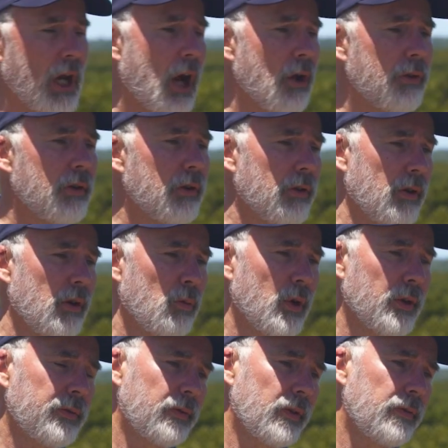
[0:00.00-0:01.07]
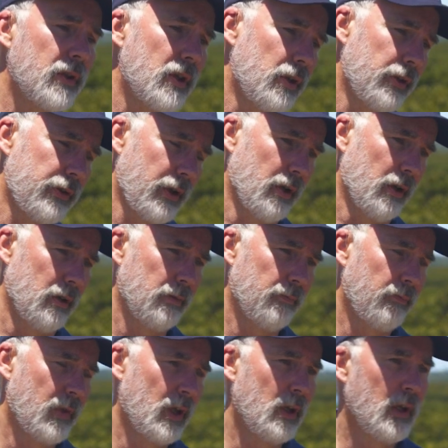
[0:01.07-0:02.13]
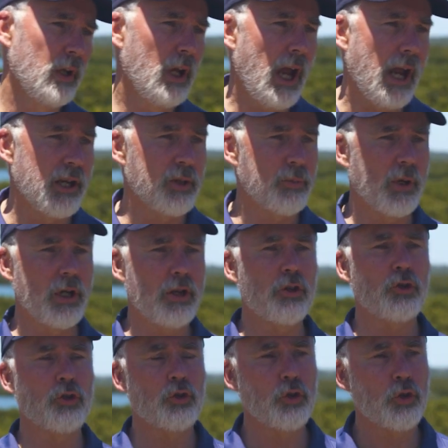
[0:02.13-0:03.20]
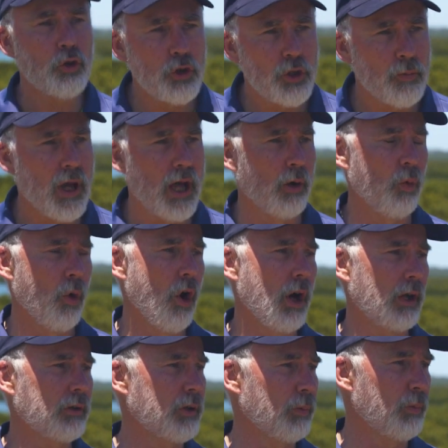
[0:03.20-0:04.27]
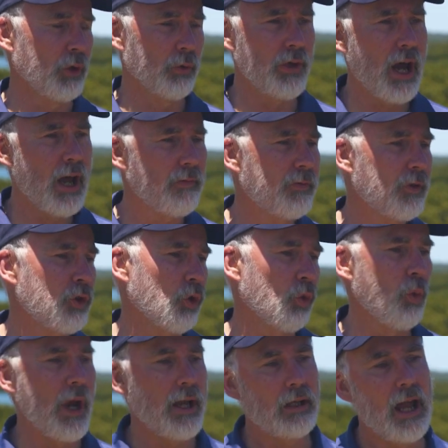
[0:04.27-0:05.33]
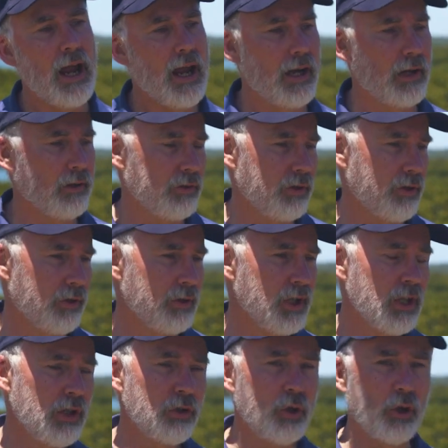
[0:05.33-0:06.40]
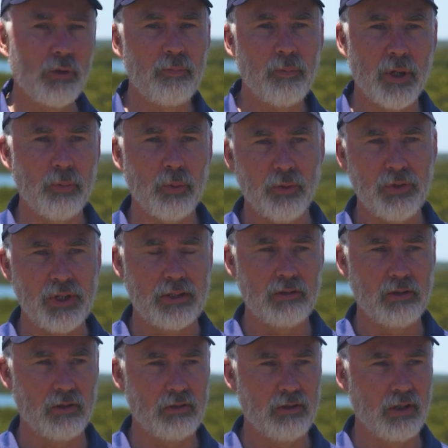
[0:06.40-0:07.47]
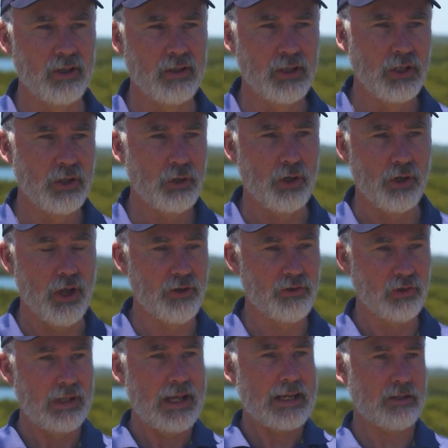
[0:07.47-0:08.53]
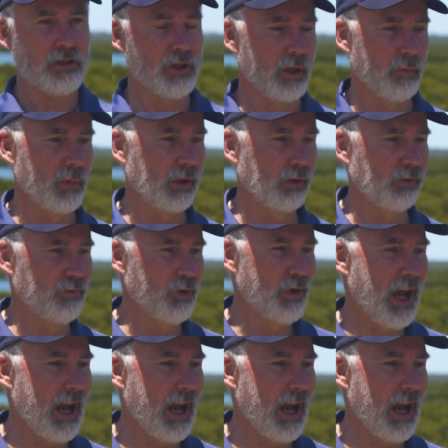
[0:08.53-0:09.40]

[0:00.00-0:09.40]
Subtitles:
healthier than it was 50 years ago. And there's been a huge amount of work to build artificial wetlands. And, you know, if people think that, those lakes in the middle of new